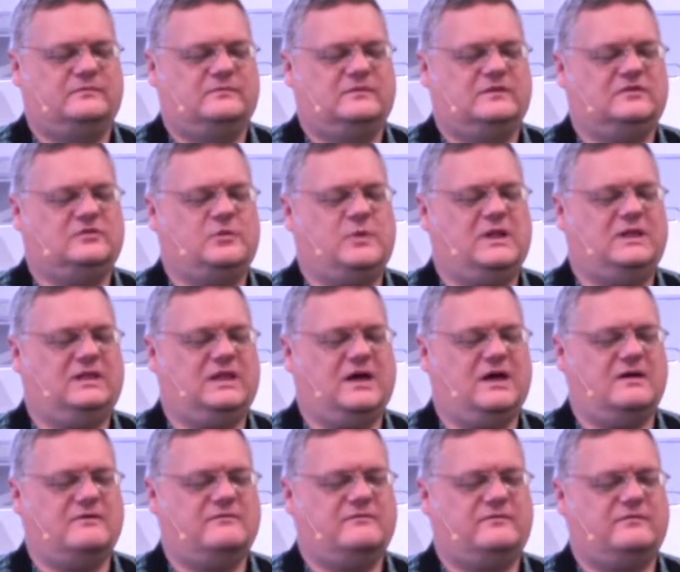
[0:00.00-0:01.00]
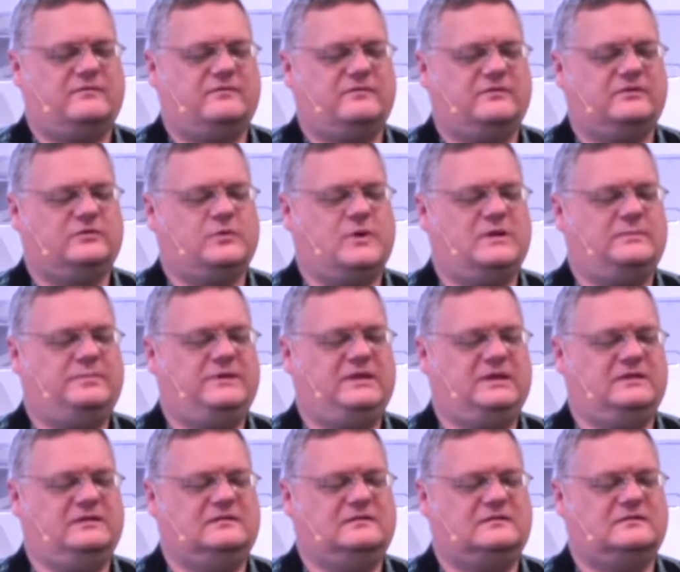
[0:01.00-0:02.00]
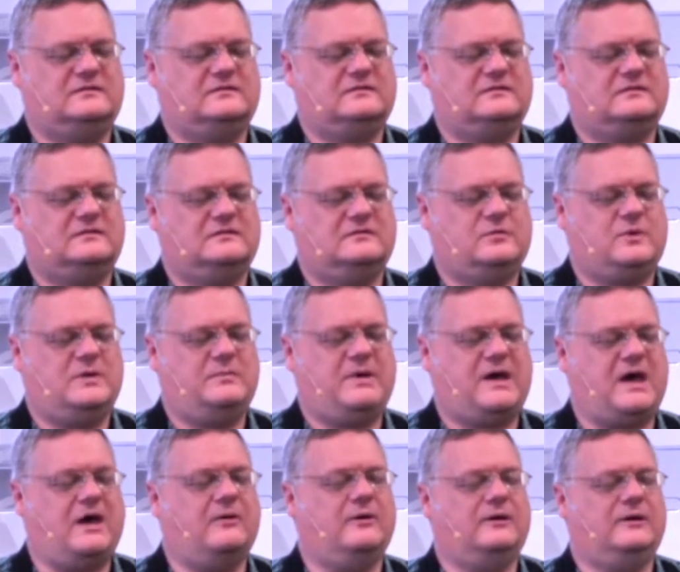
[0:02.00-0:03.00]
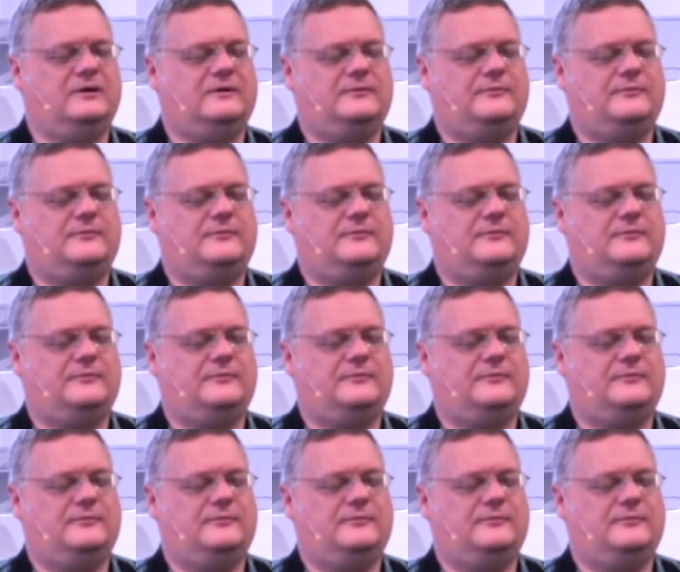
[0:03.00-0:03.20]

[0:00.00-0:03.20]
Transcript: This one love, this one peace, this one power.